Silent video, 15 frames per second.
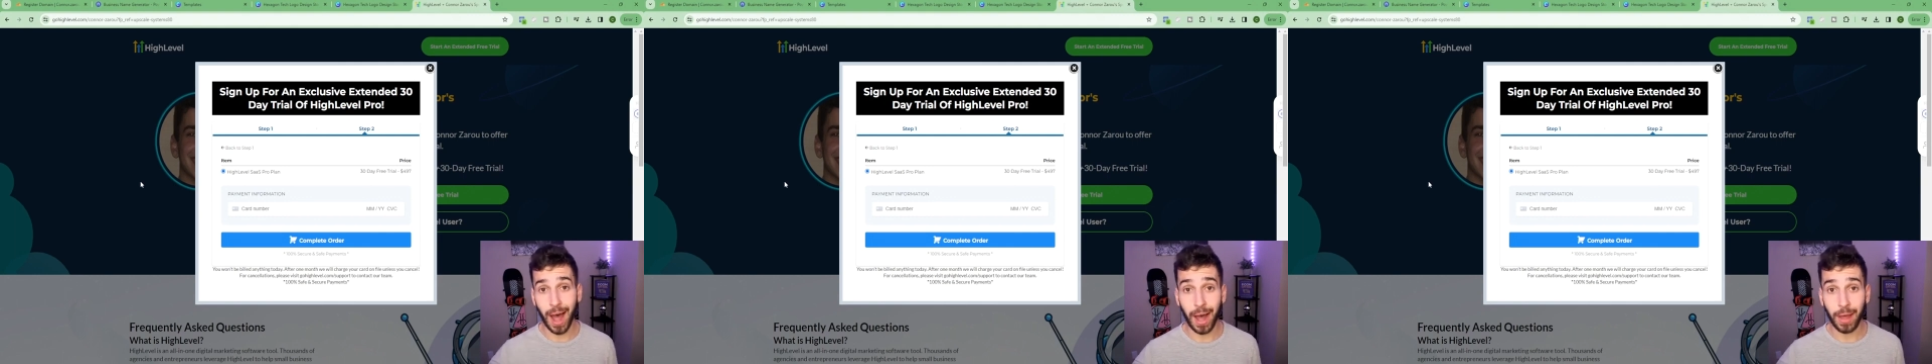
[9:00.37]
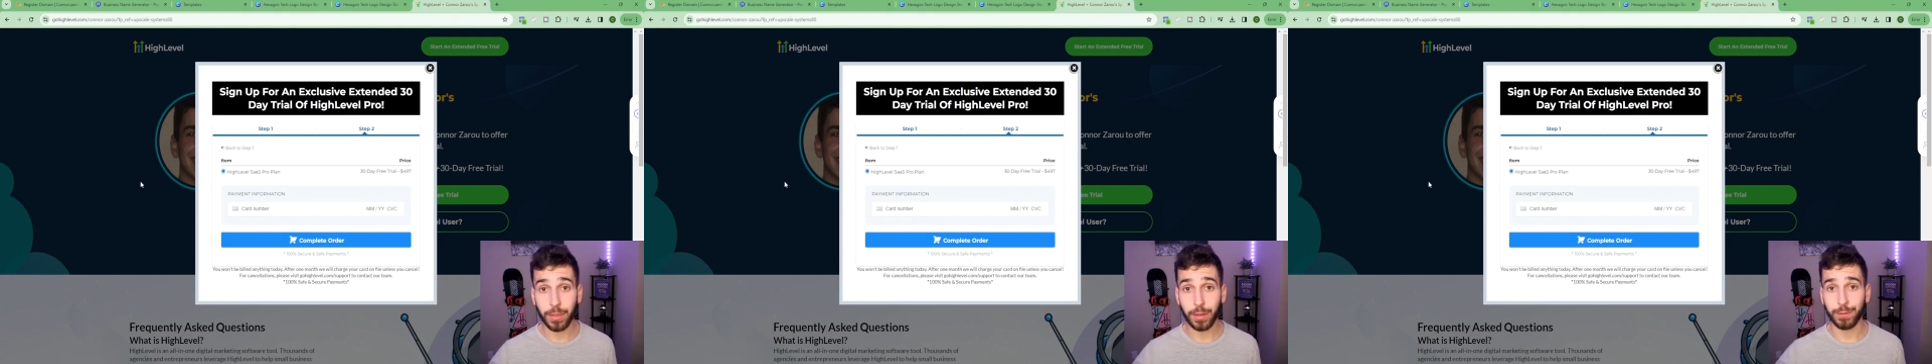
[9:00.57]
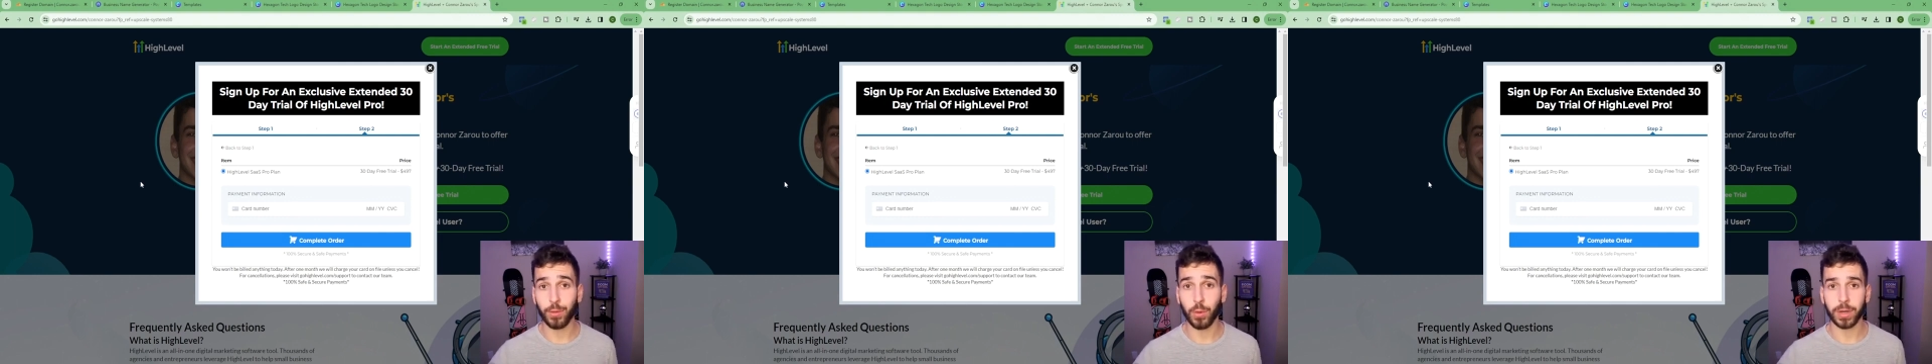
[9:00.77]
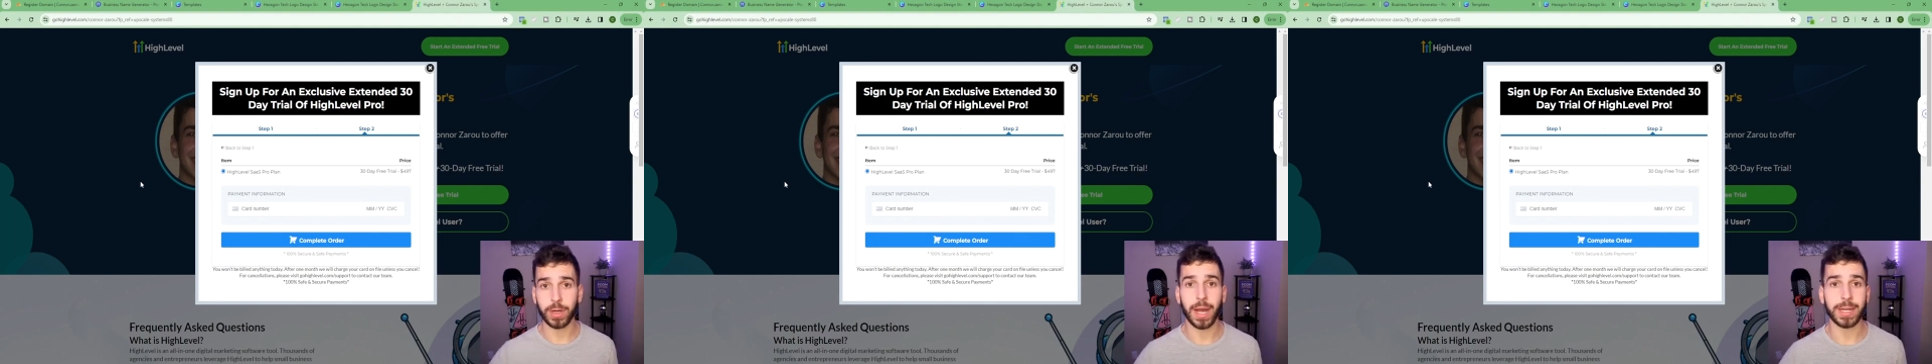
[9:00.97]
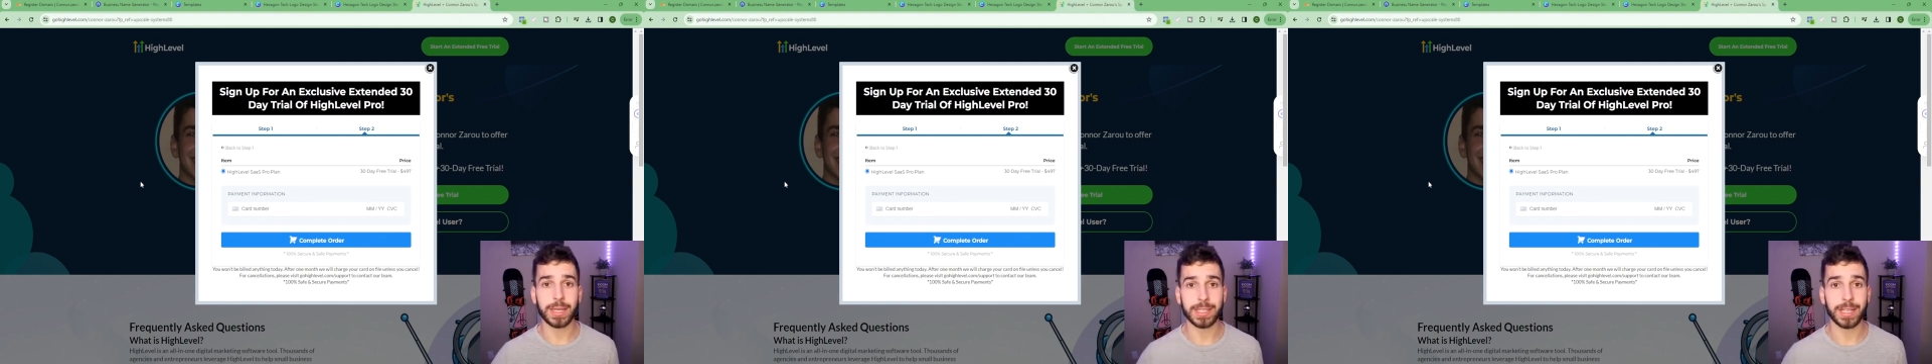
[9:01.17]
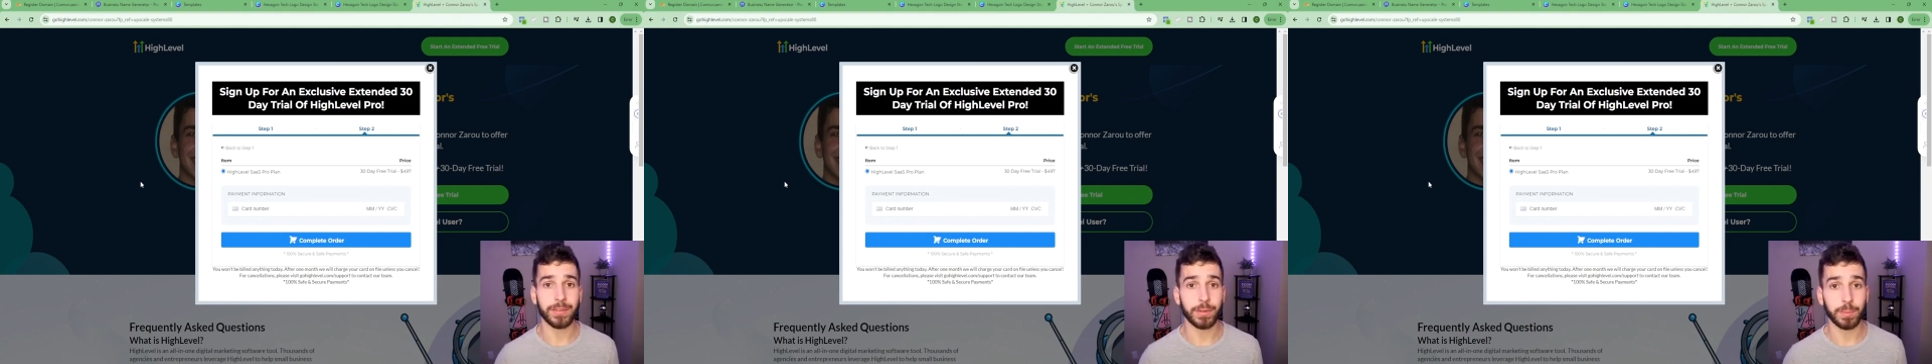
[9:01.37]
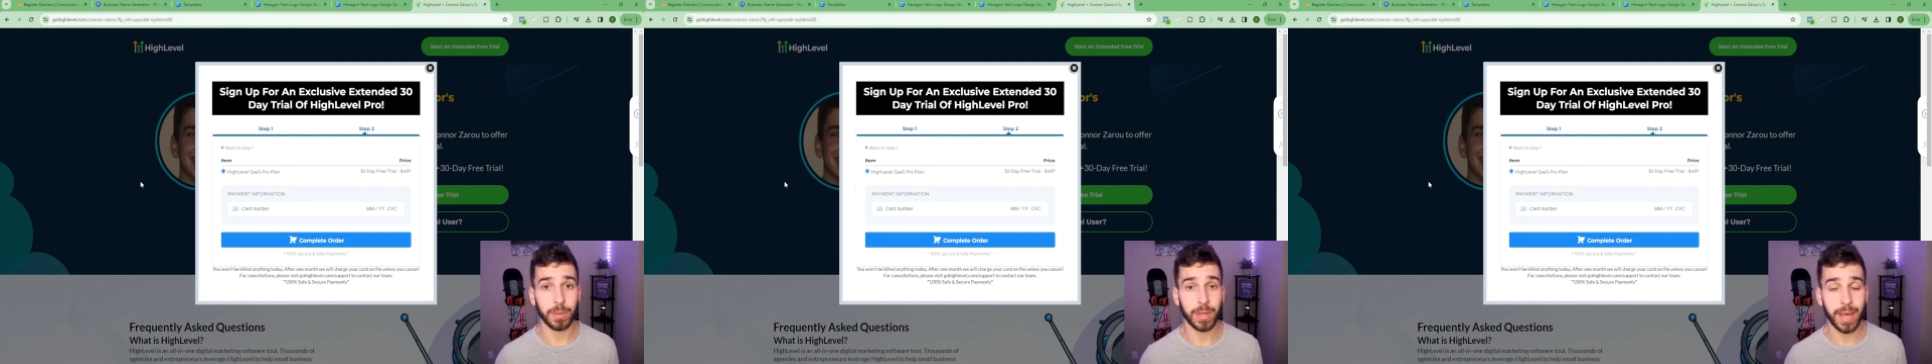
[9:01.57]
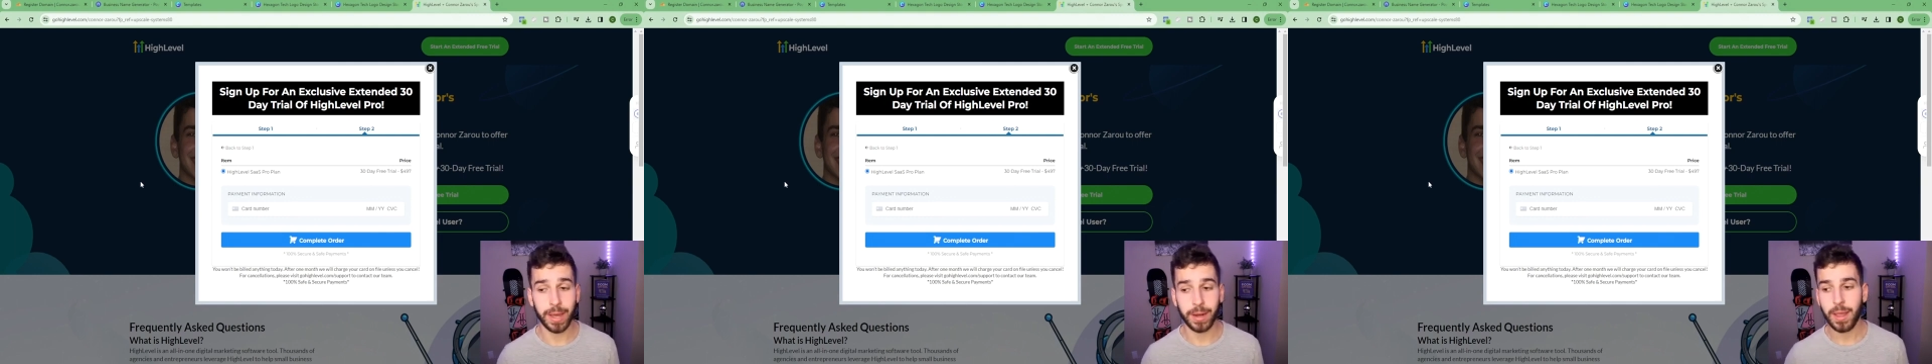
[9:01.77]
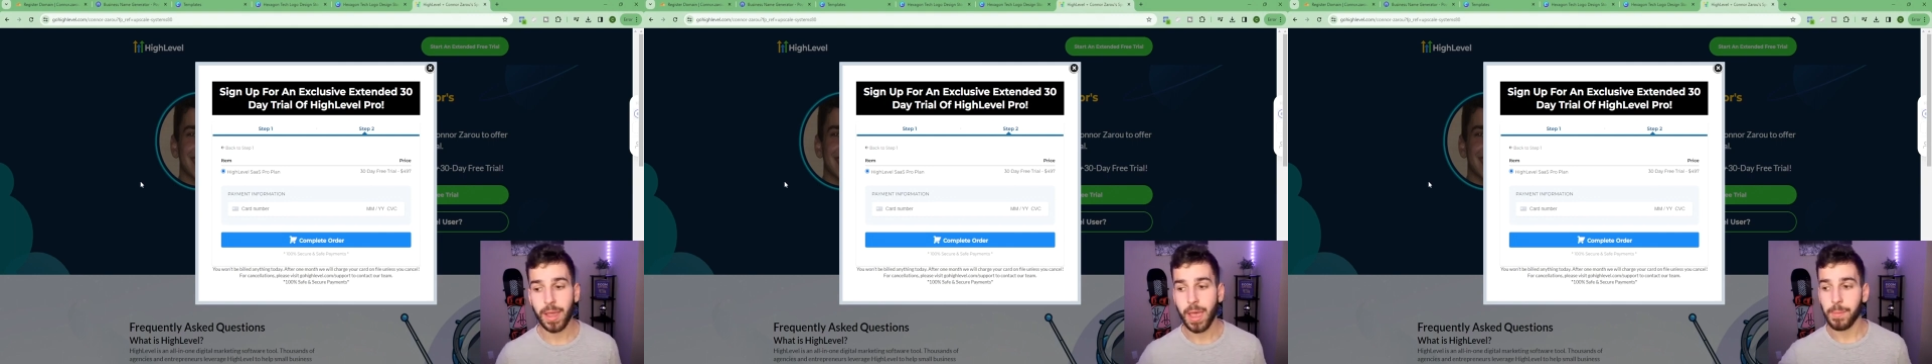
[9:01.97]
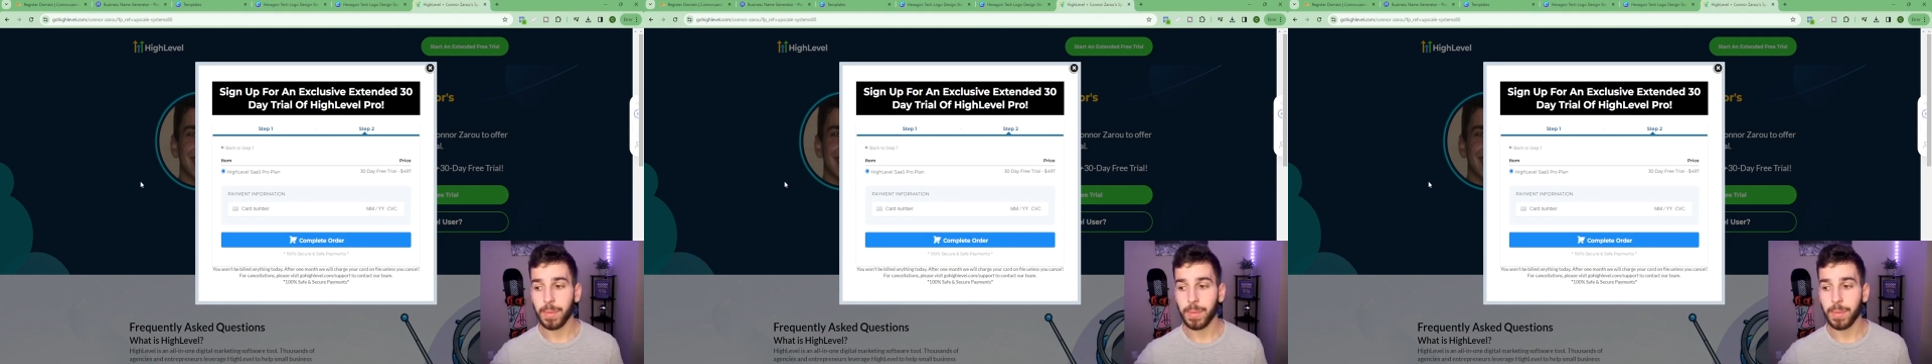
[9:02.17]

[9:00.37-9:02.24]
on the $497 plan,